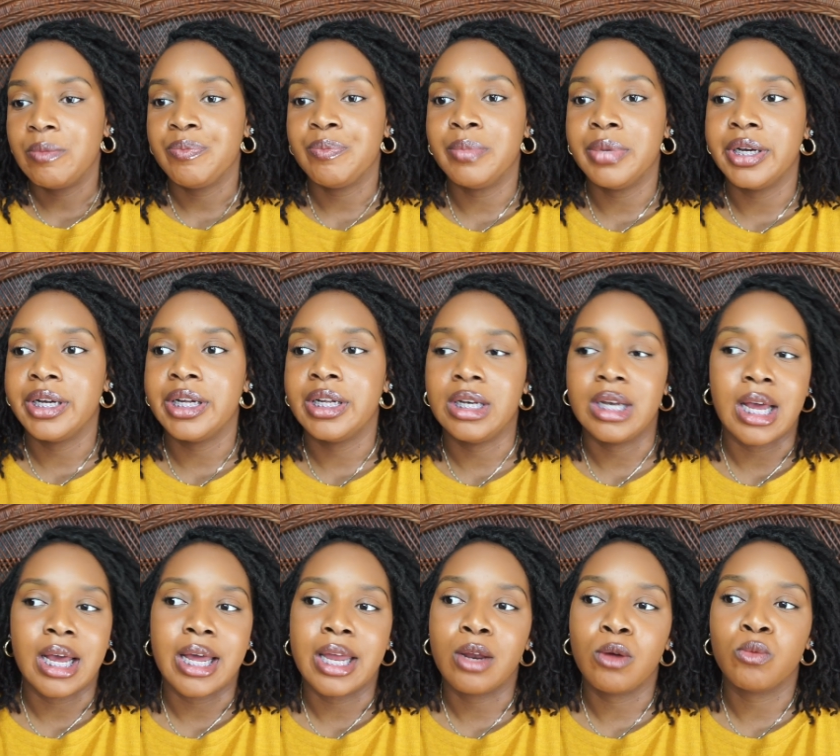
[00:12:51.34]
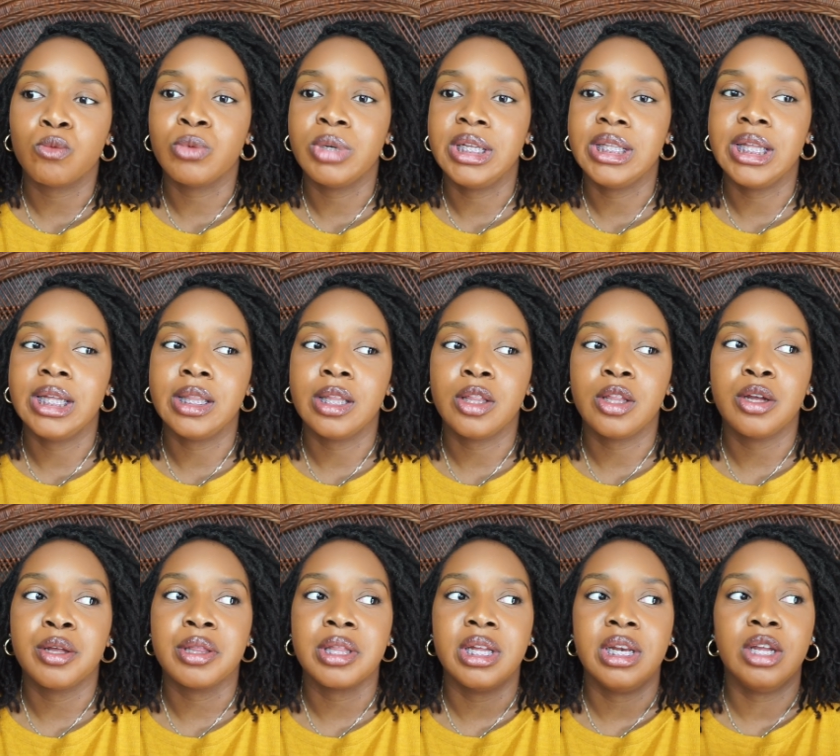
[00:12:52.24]
But I don't really think that
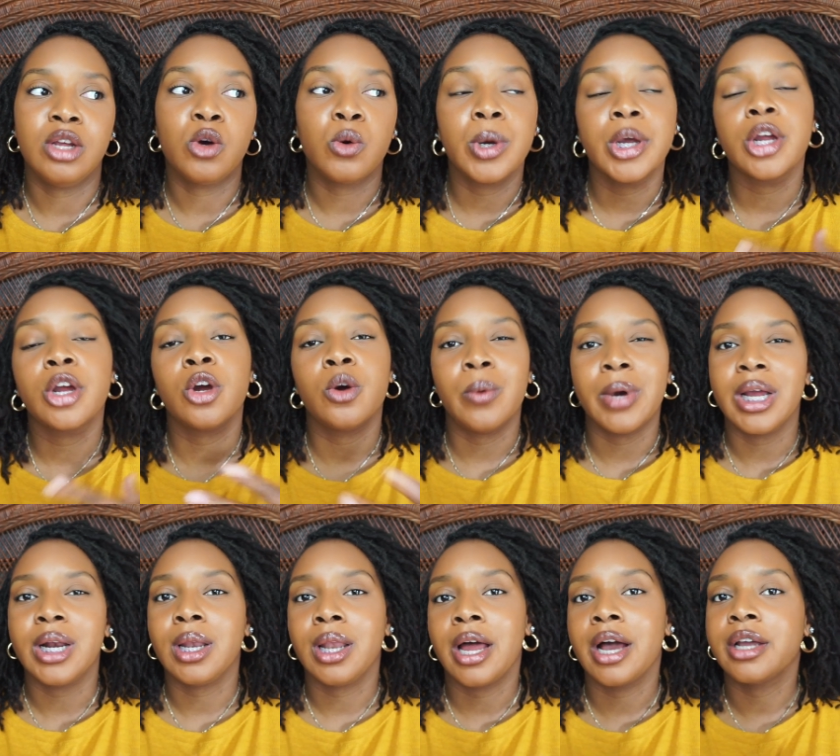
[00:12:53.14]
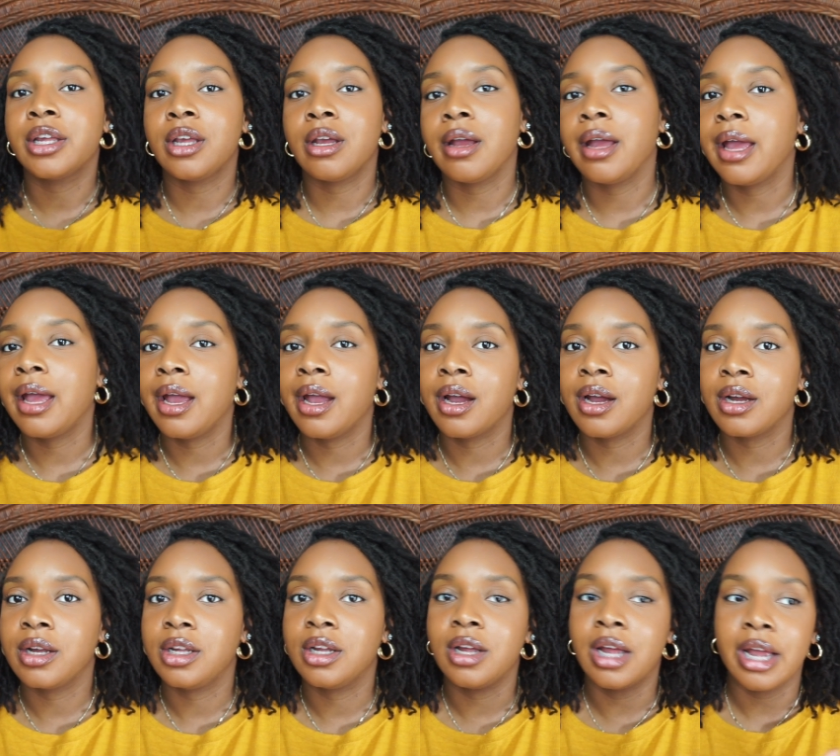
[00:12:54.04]
there's any quicker way to lock your hair.
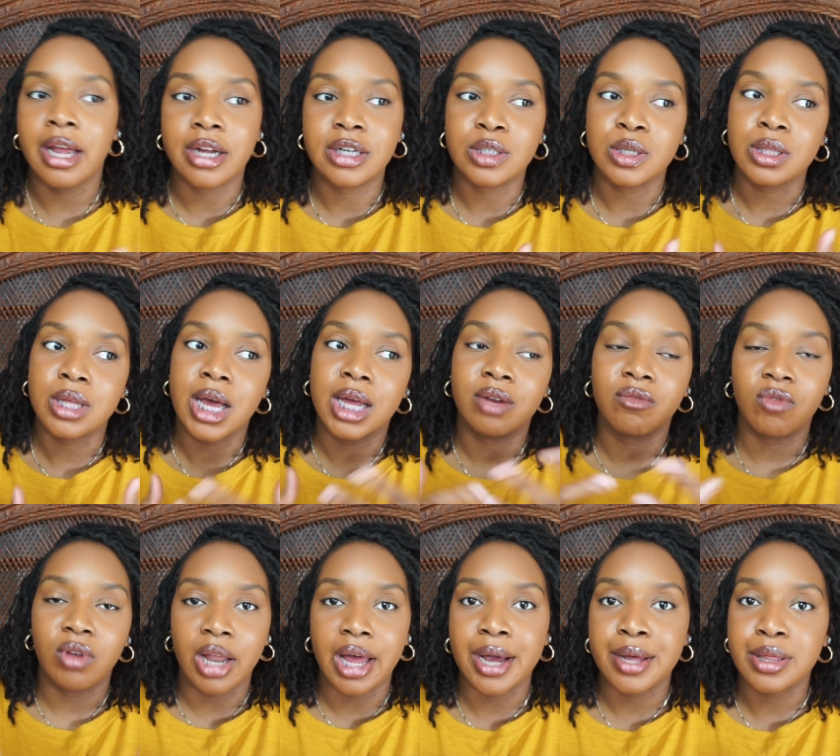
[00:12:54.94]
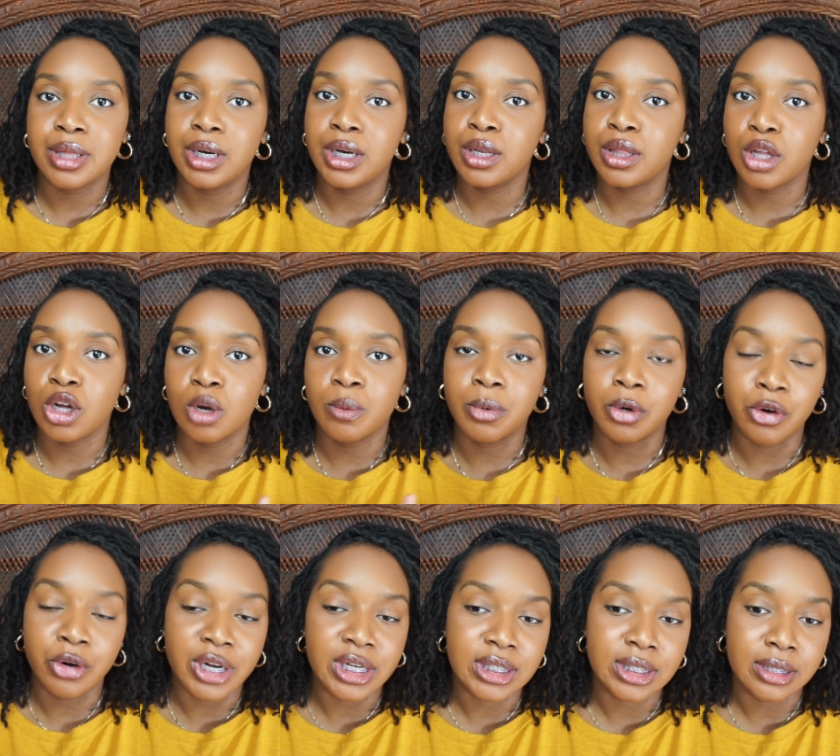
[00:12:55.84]
Your hair just kind of locks at its own
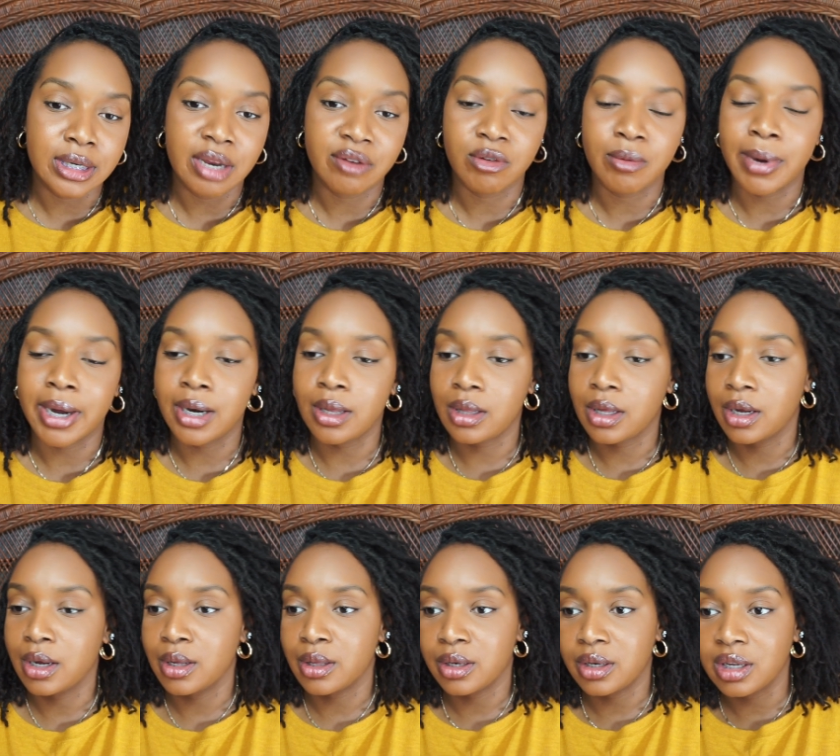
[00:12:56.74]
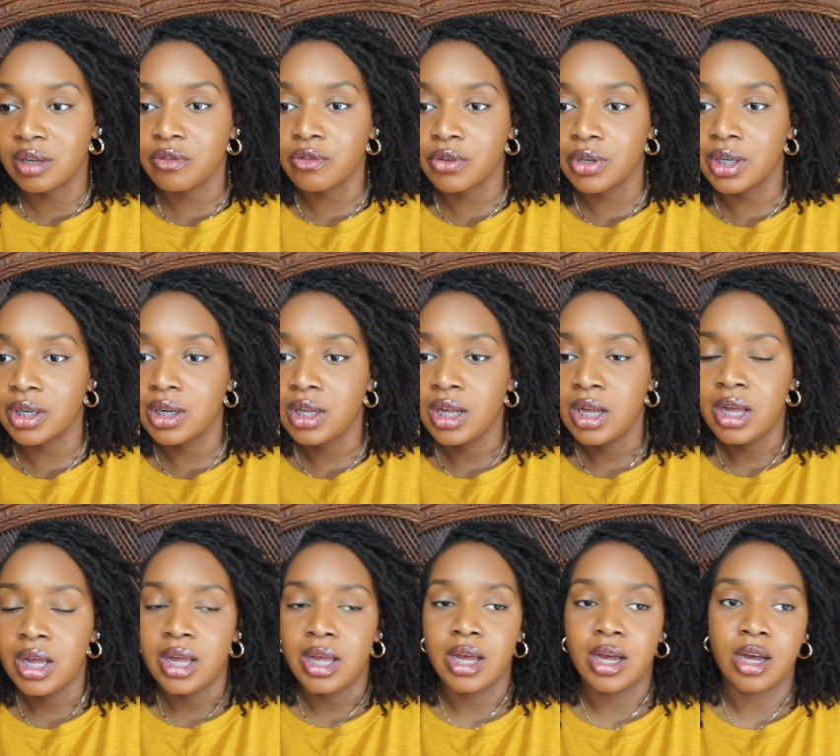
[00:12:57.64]
progression. Everybody's hair is different.
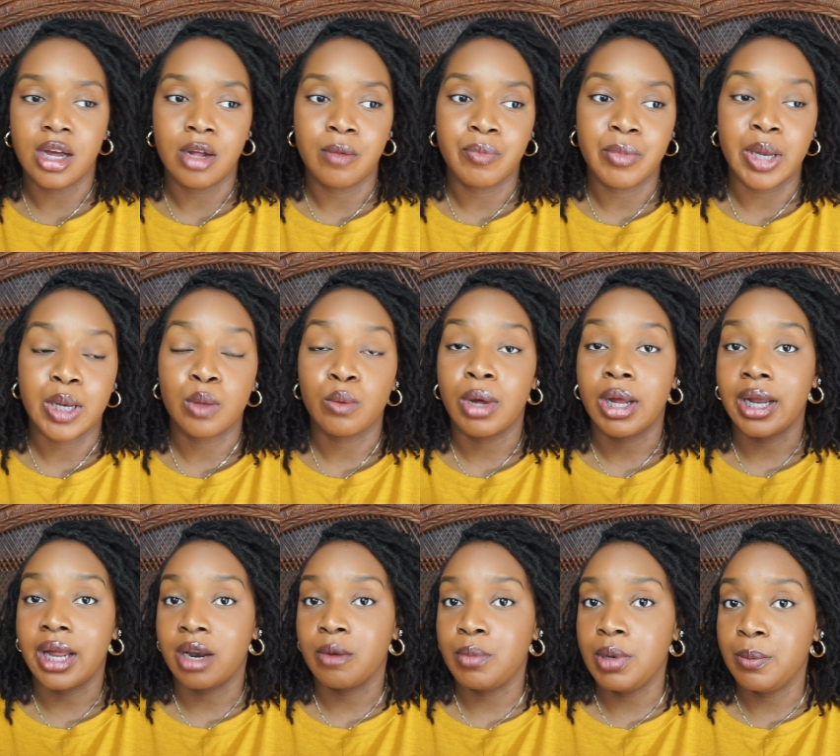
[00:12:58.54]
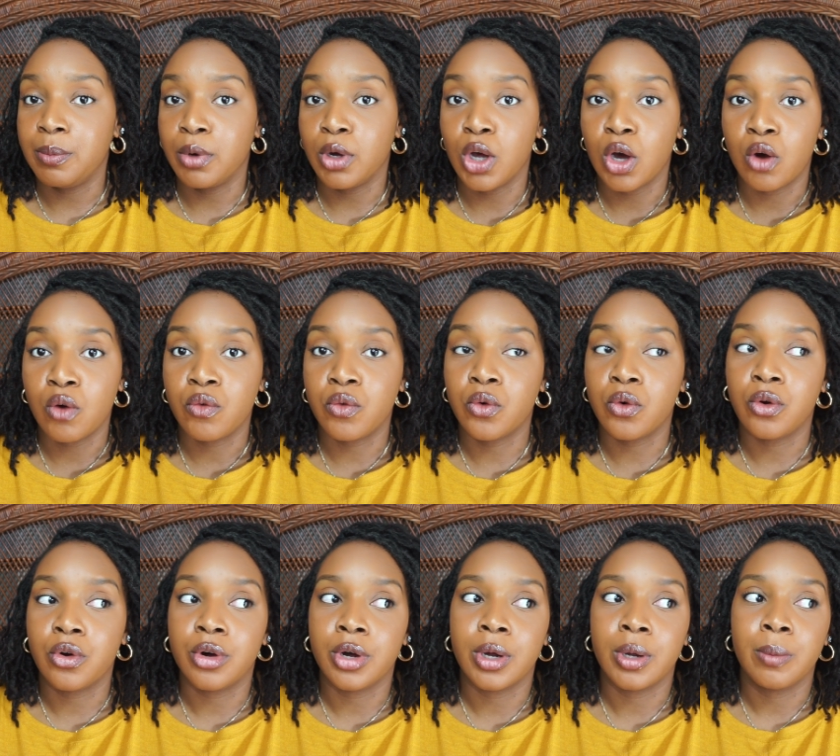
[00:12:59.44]
That's why a lot of people go
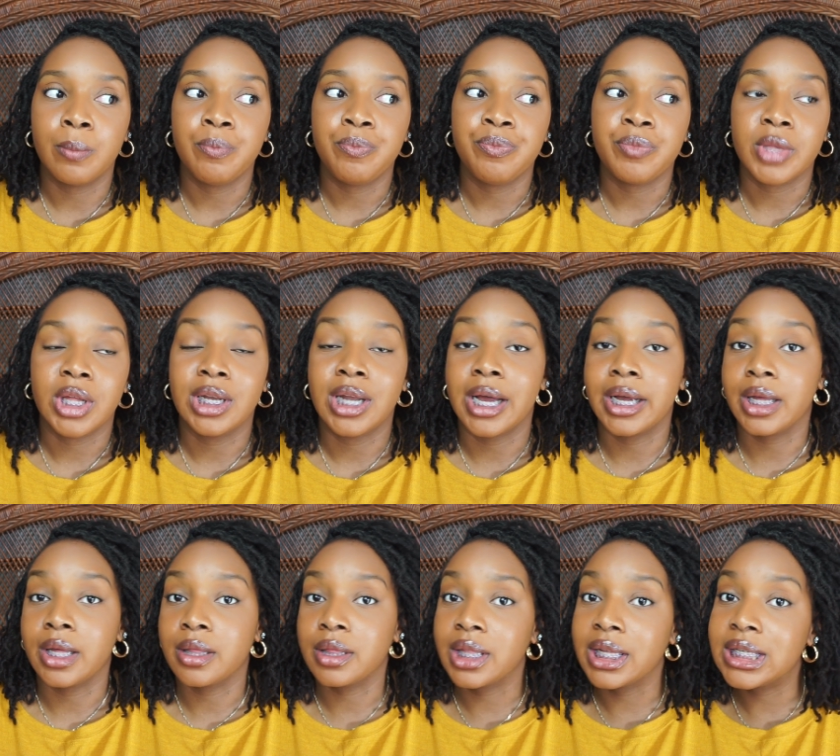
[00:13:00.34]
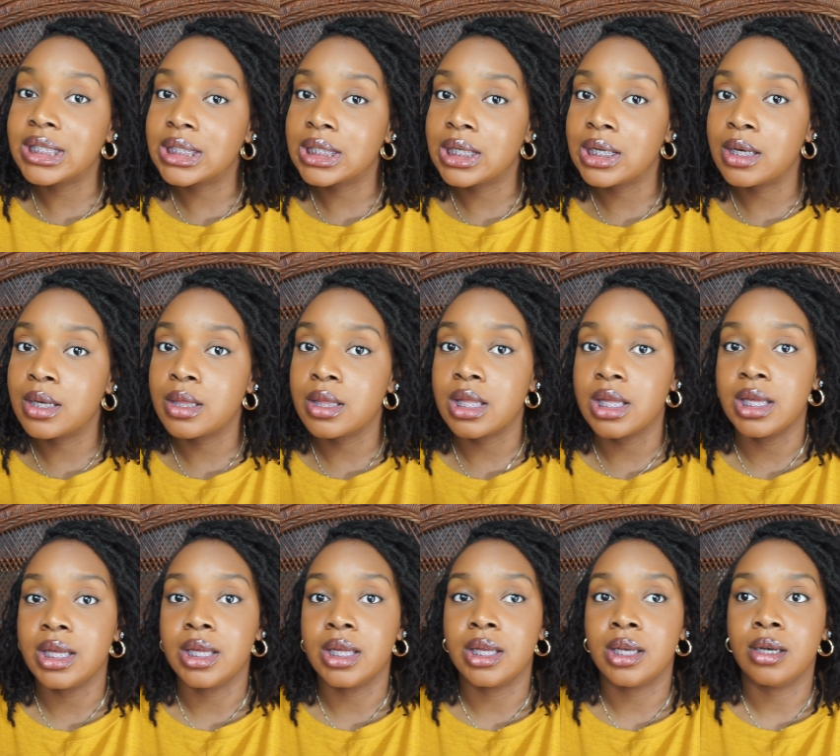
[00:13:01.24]
for lock extensions
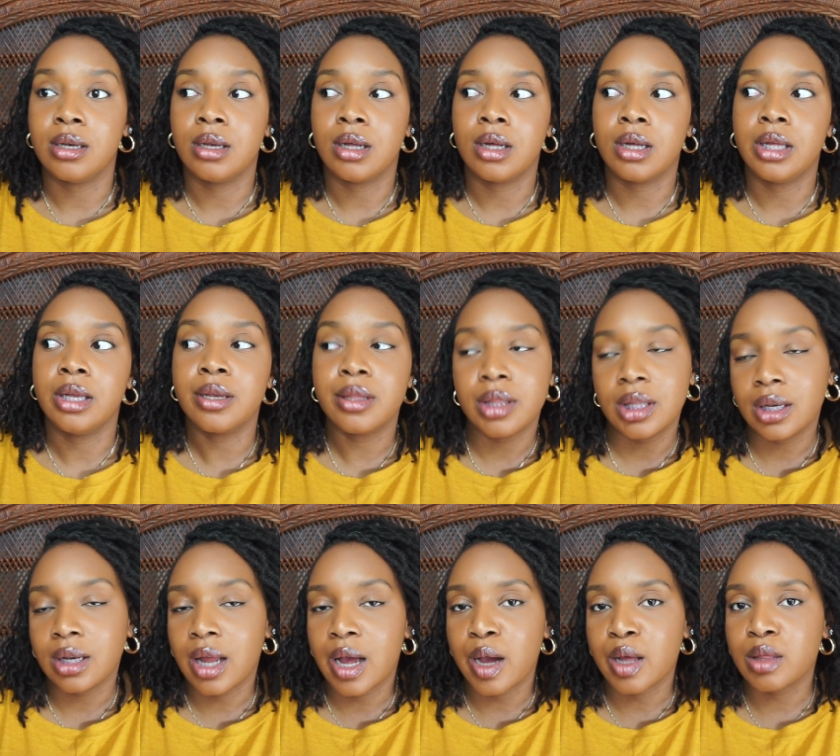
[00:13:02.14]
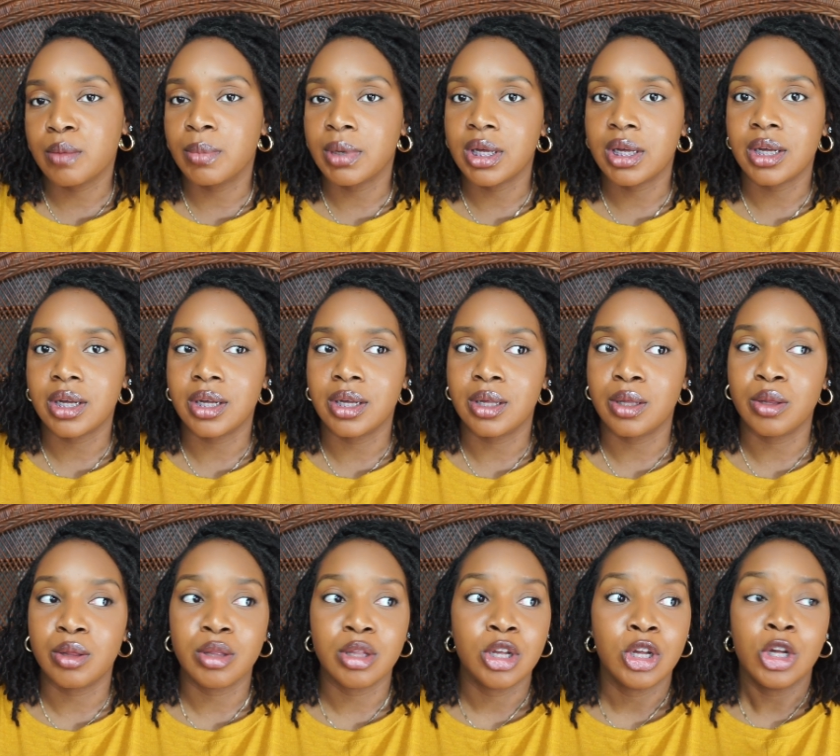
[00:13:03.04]
and instant locks,
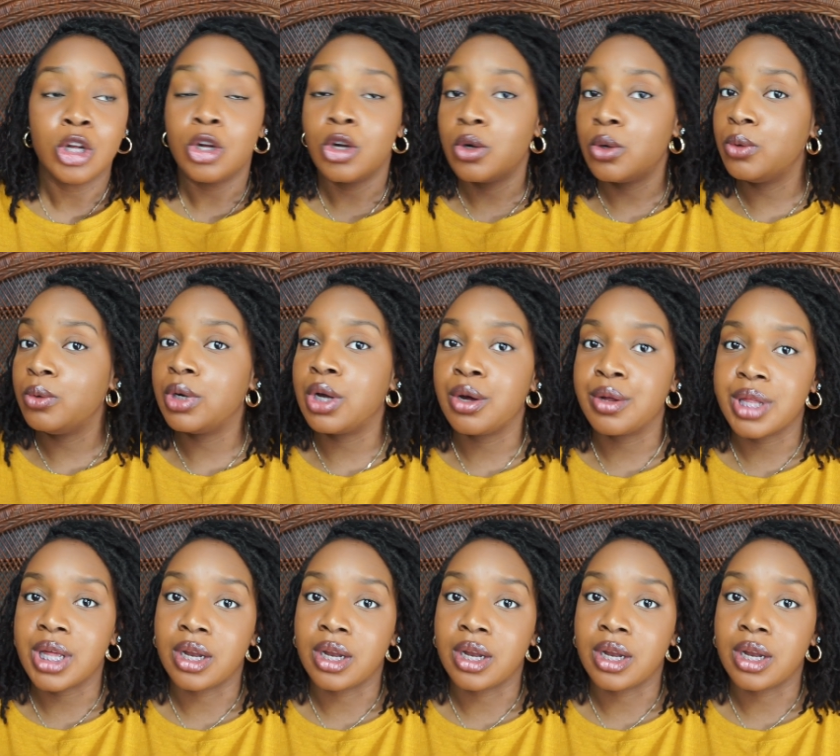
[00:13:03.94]
because who knows how